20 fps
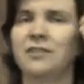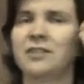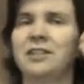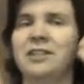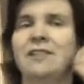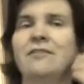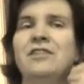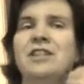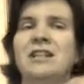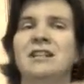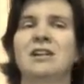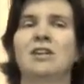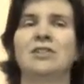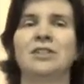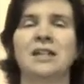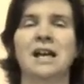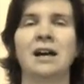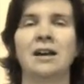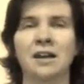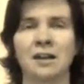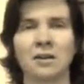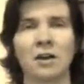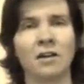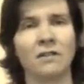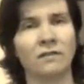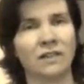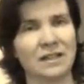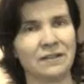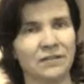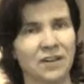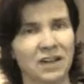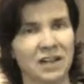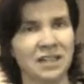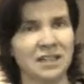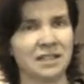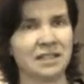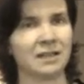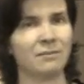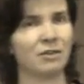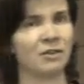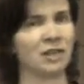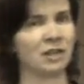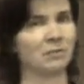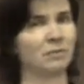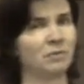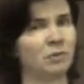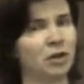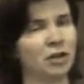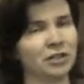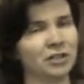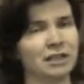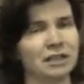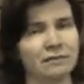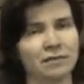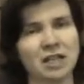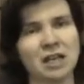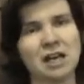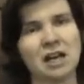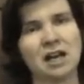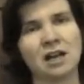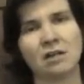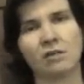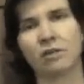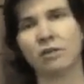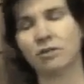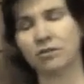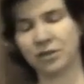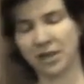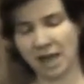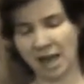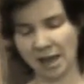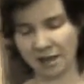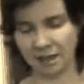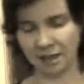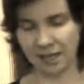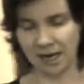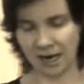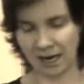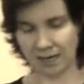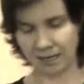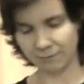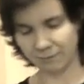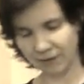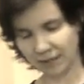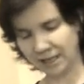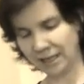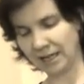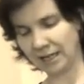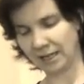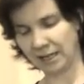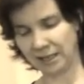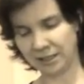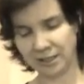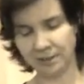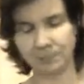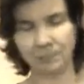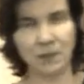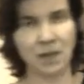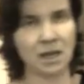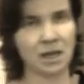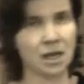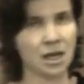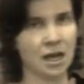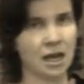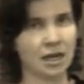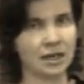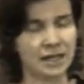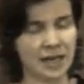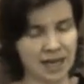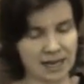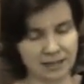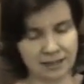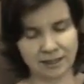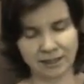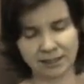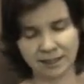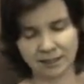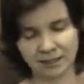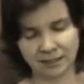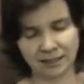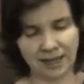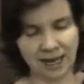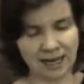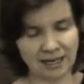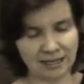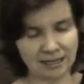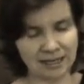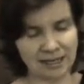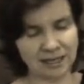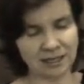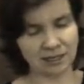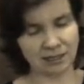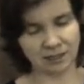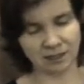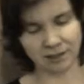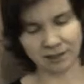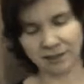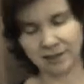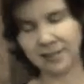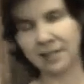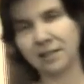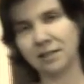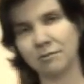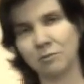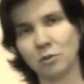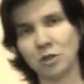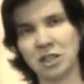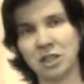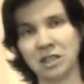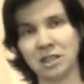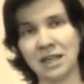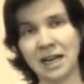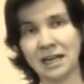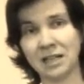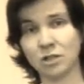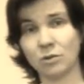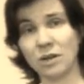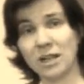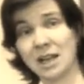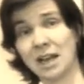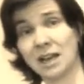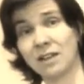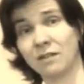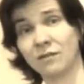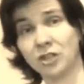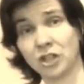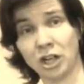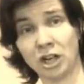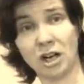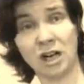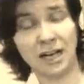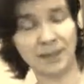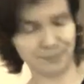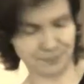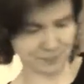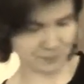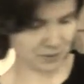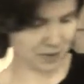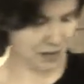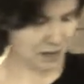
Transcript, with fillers: sifting those out and hopefully finding some of the positive through that day, regardless. Okay, this is day 10, as I said, which is dated 28th of July.